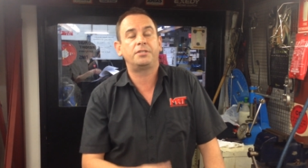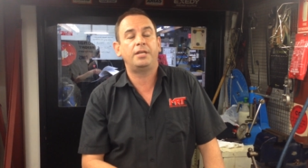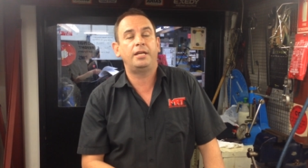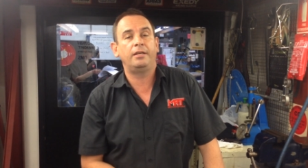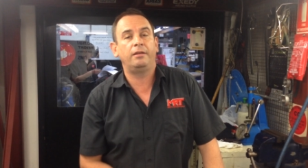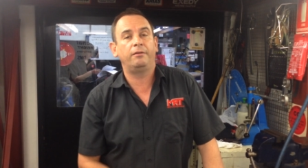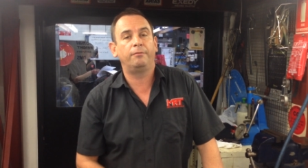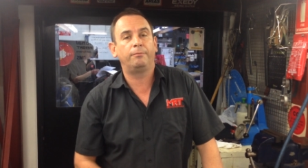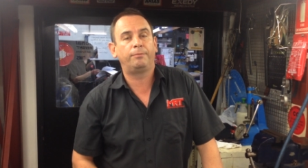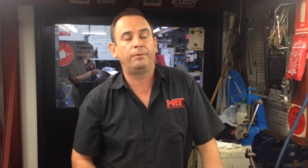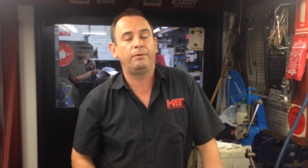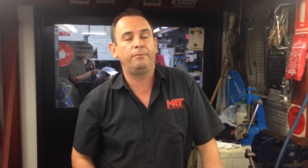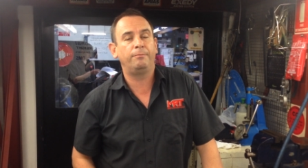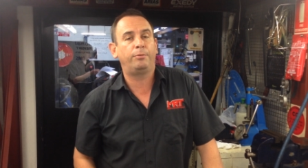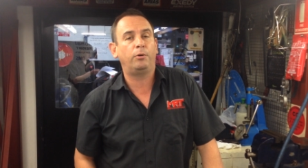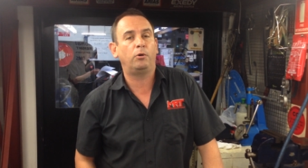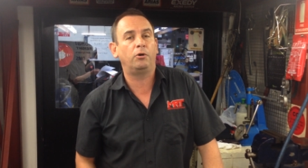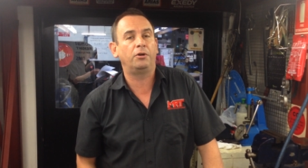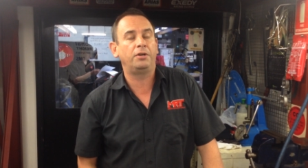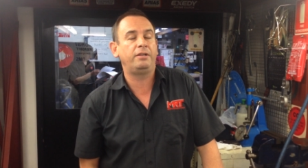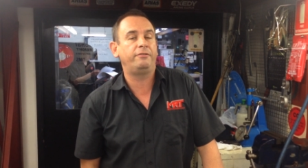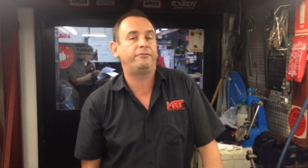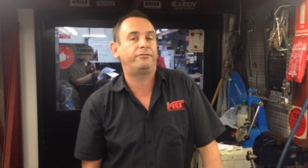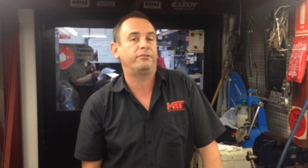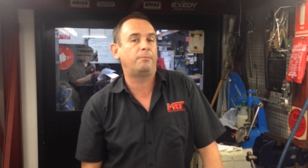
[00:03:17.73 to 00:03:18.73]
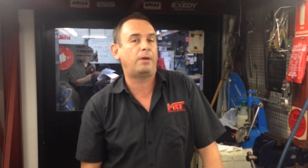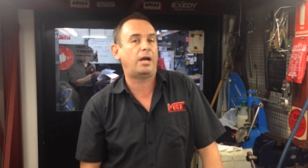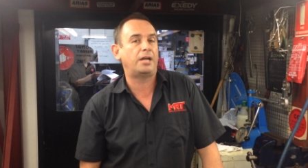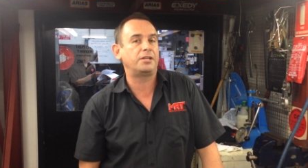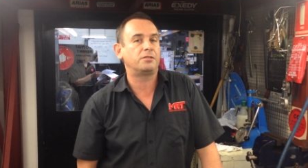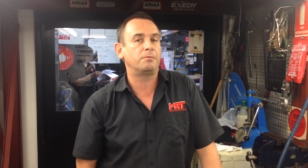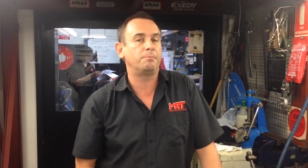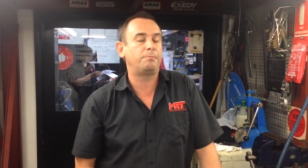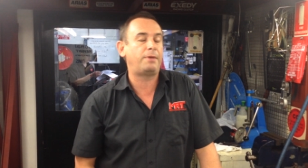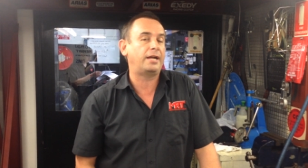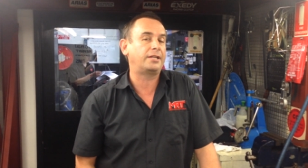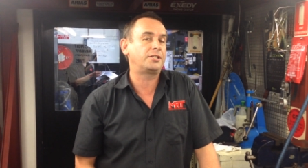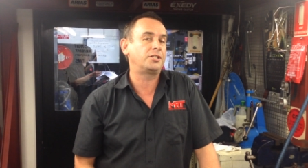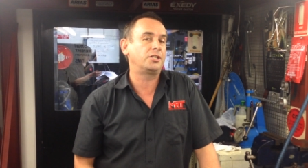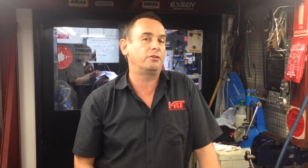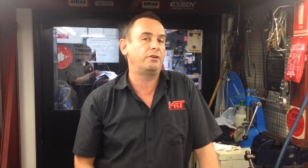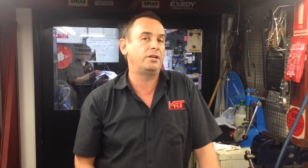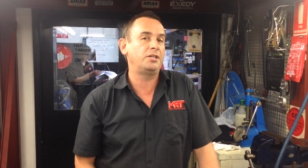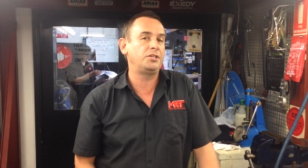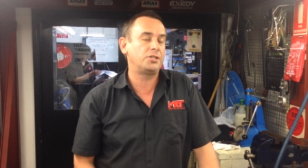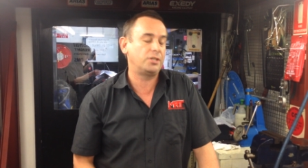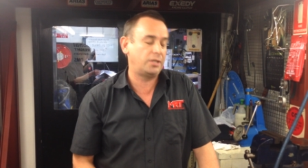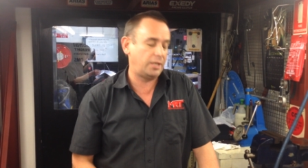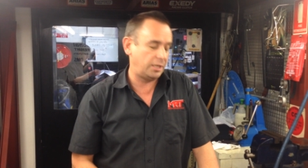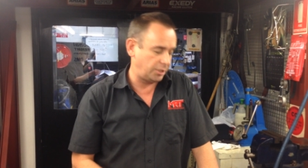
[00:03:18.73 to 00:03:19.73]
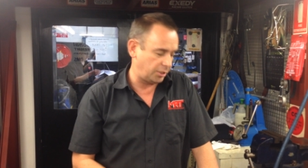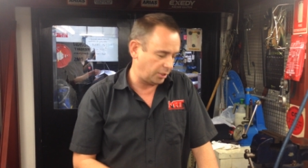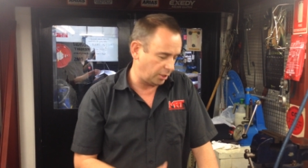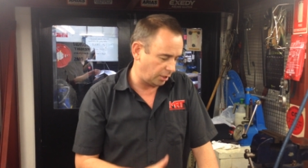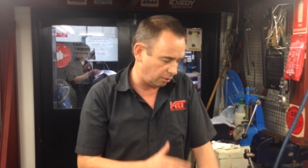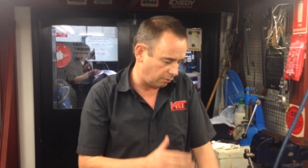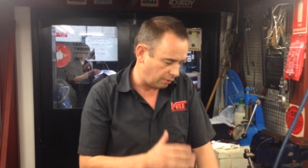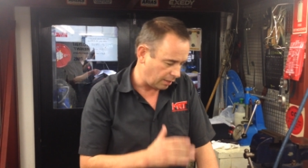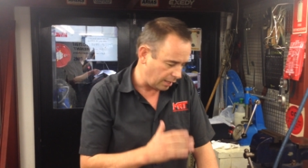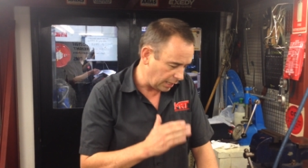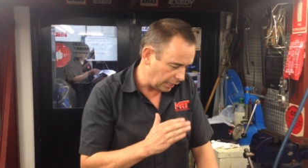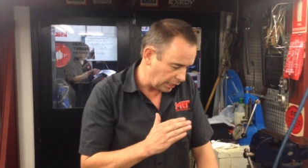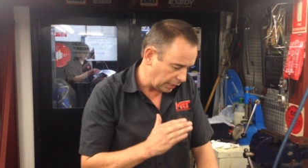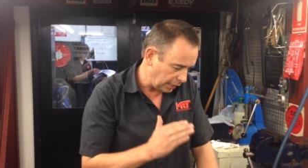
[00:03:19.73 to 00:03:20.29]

are sending important information back to your engine ECU.